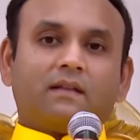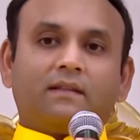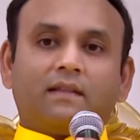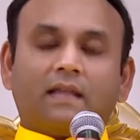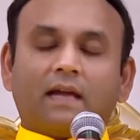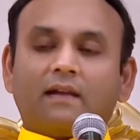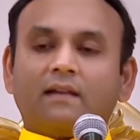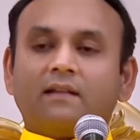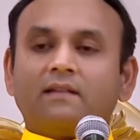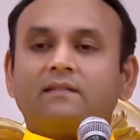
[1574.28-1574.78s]

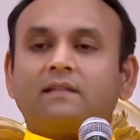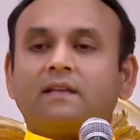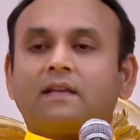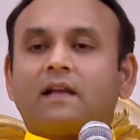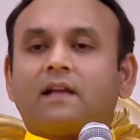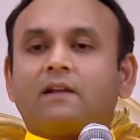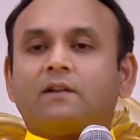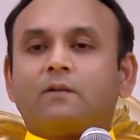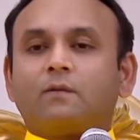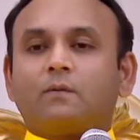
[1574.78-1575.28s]
And that is
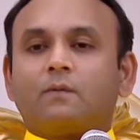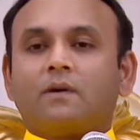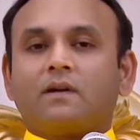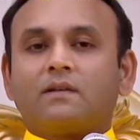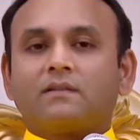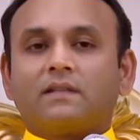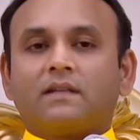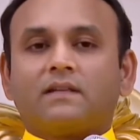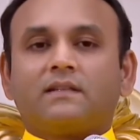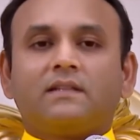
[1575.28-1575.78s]
the kind of
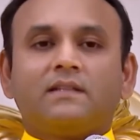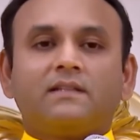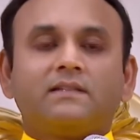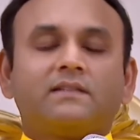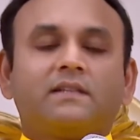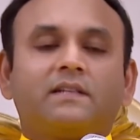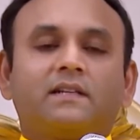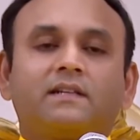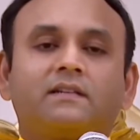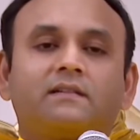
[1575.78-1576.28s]
work that
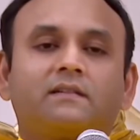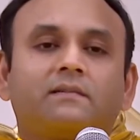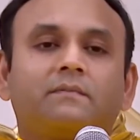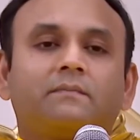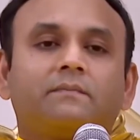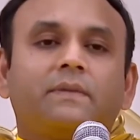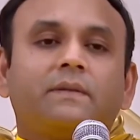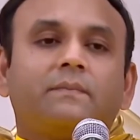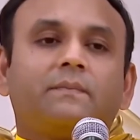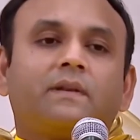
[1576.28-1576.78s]
these great
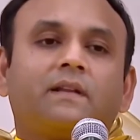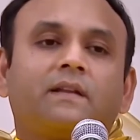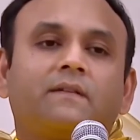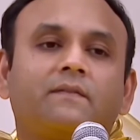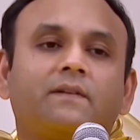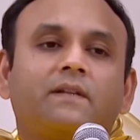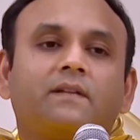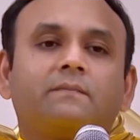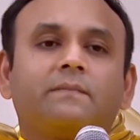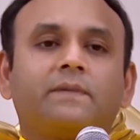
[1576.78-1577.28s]
people
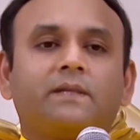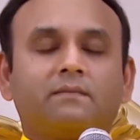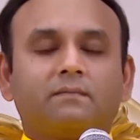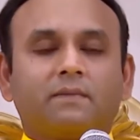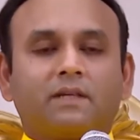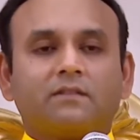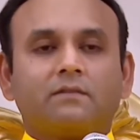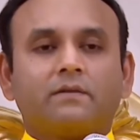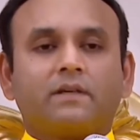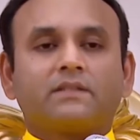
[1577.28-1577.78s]
have done, be
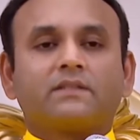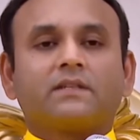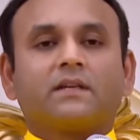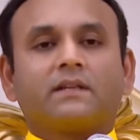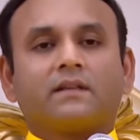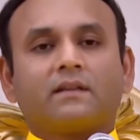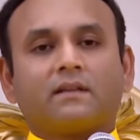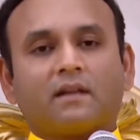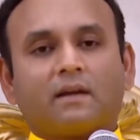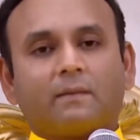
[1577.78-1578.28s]
it
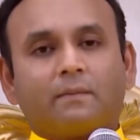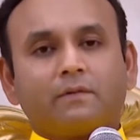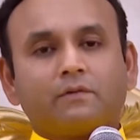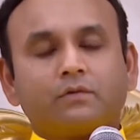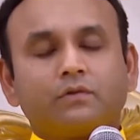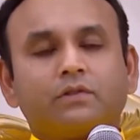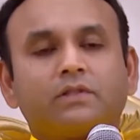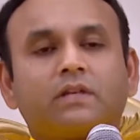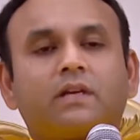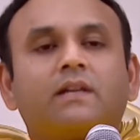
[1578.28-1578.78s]
Madhvacharya,
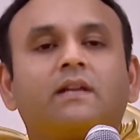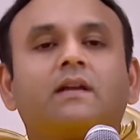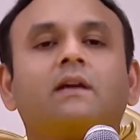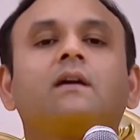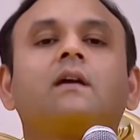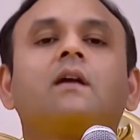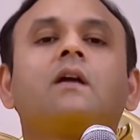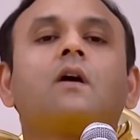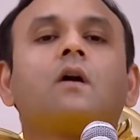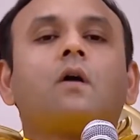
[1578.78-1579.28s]

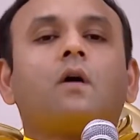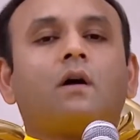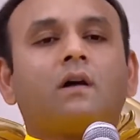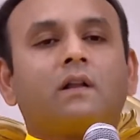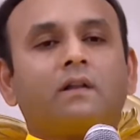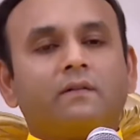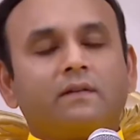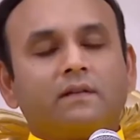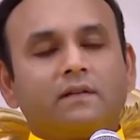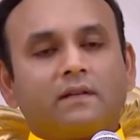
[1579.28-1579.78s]
Ramanujacharya,
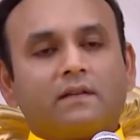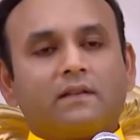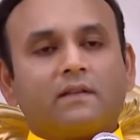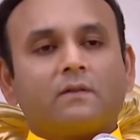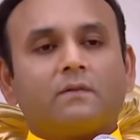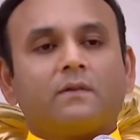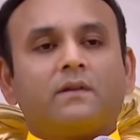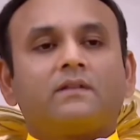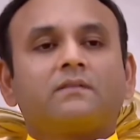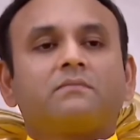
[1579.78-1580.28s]
or even in
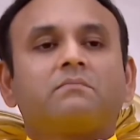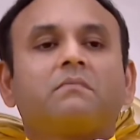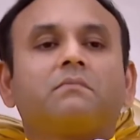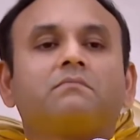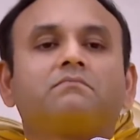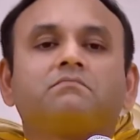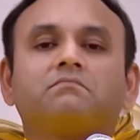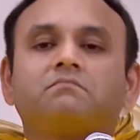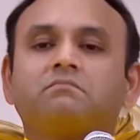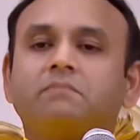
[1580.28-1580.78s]
other ways,
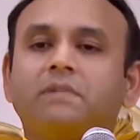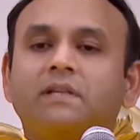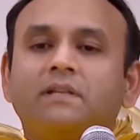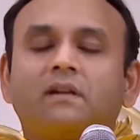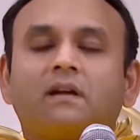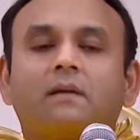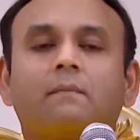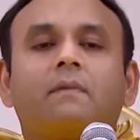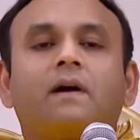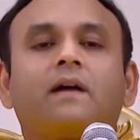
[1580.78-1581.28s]

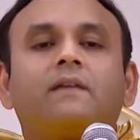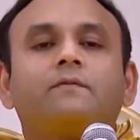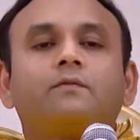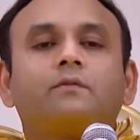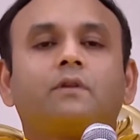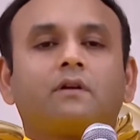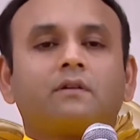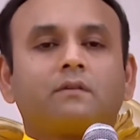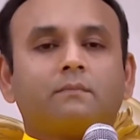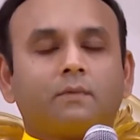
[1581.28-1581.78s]

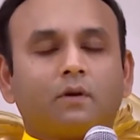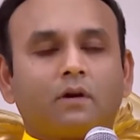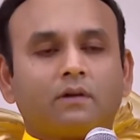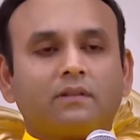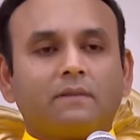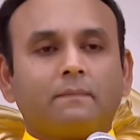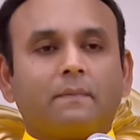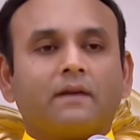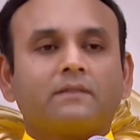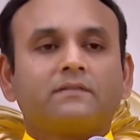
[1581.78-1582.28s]
Mirabai, who
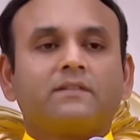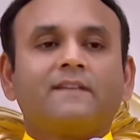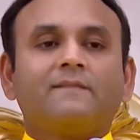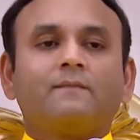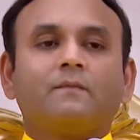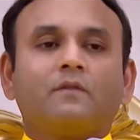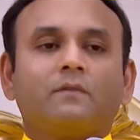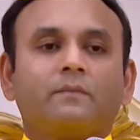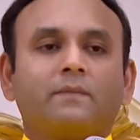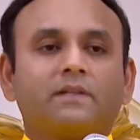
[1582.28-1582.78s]
brought the
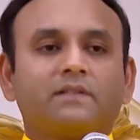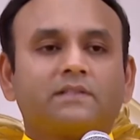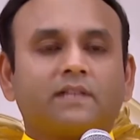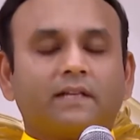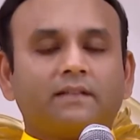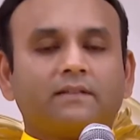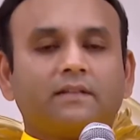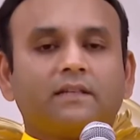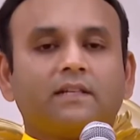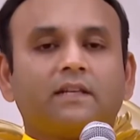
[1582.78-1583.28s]
Bhakti movement,
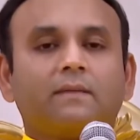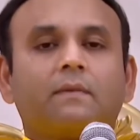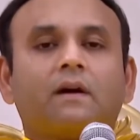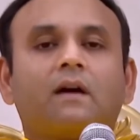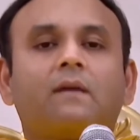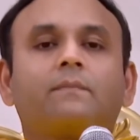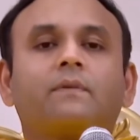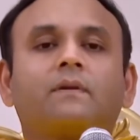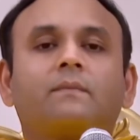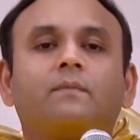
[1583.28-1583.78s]
Chaitanya
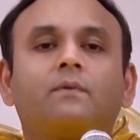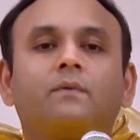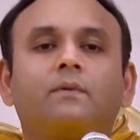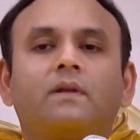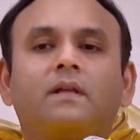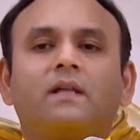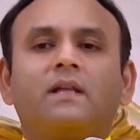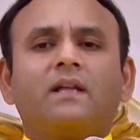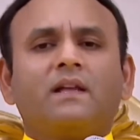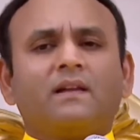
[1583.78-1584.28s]
Mahaprabhu.
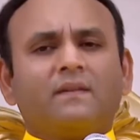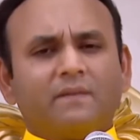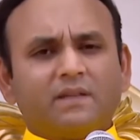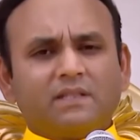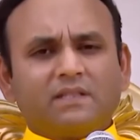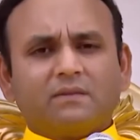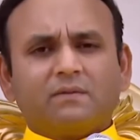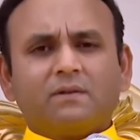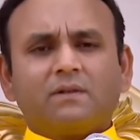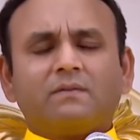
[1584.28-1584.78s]

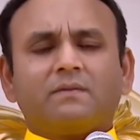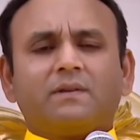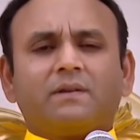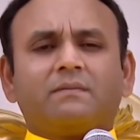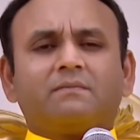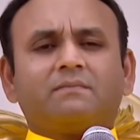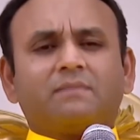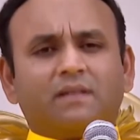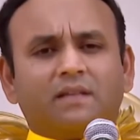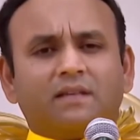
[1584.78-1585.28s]
Whichever
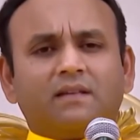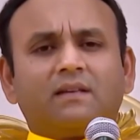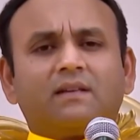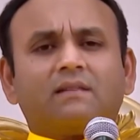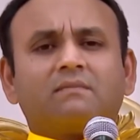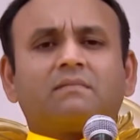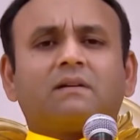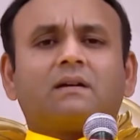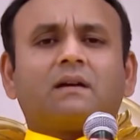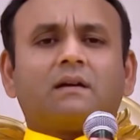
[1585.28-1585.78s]
way,
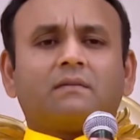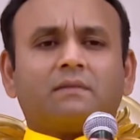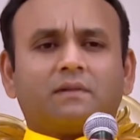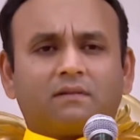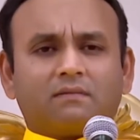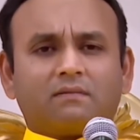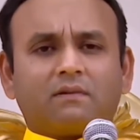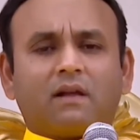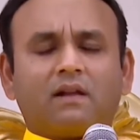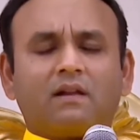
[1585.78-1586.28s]
here
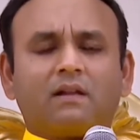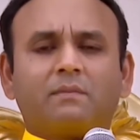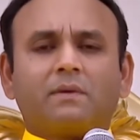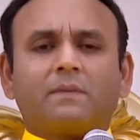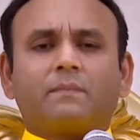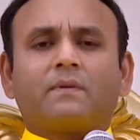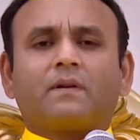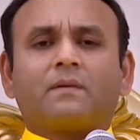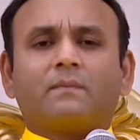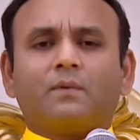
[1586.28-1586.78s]
our
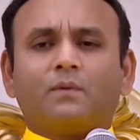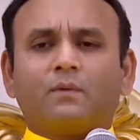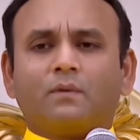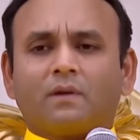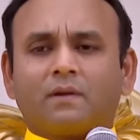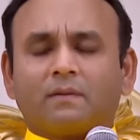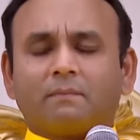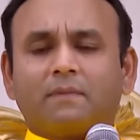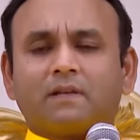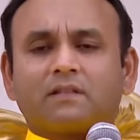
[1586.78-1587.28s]
Allama Prabhu
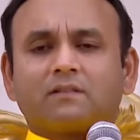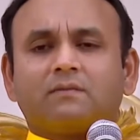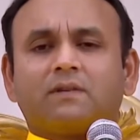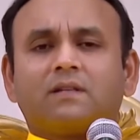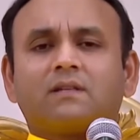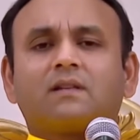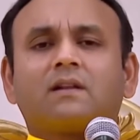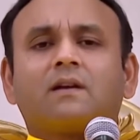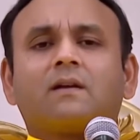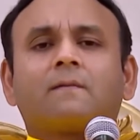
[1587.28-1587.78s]
or
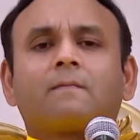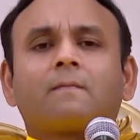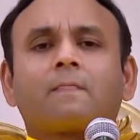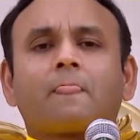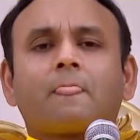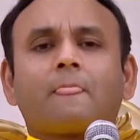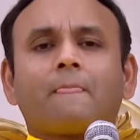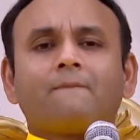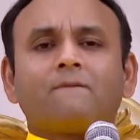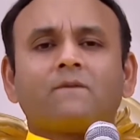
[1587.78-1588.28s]
Basavanna,
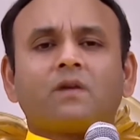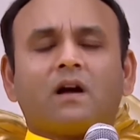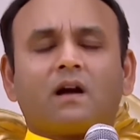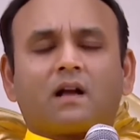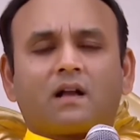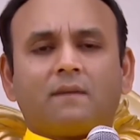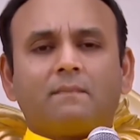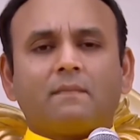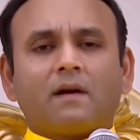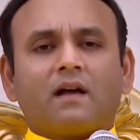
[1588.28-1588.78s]

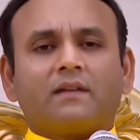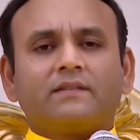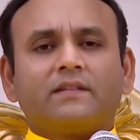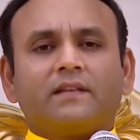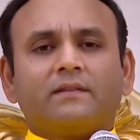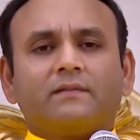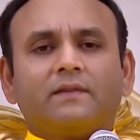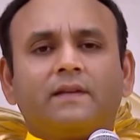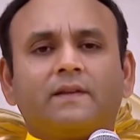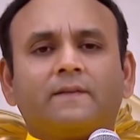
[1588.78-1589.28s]
Akka
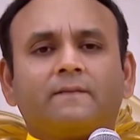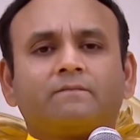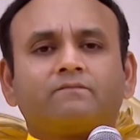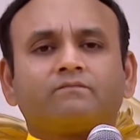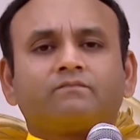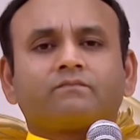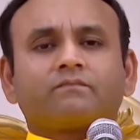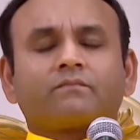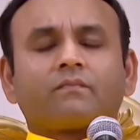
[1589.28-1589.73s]
Mahadevi,